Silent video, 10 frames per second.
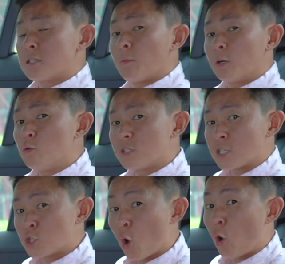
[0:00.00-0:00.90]
someone who's
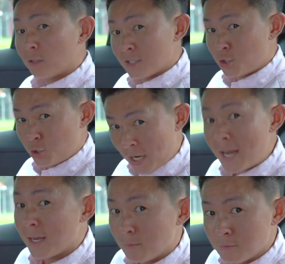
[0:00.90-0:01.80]
as tall as
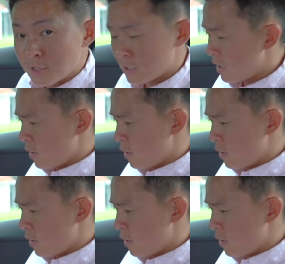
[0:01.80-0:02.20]
James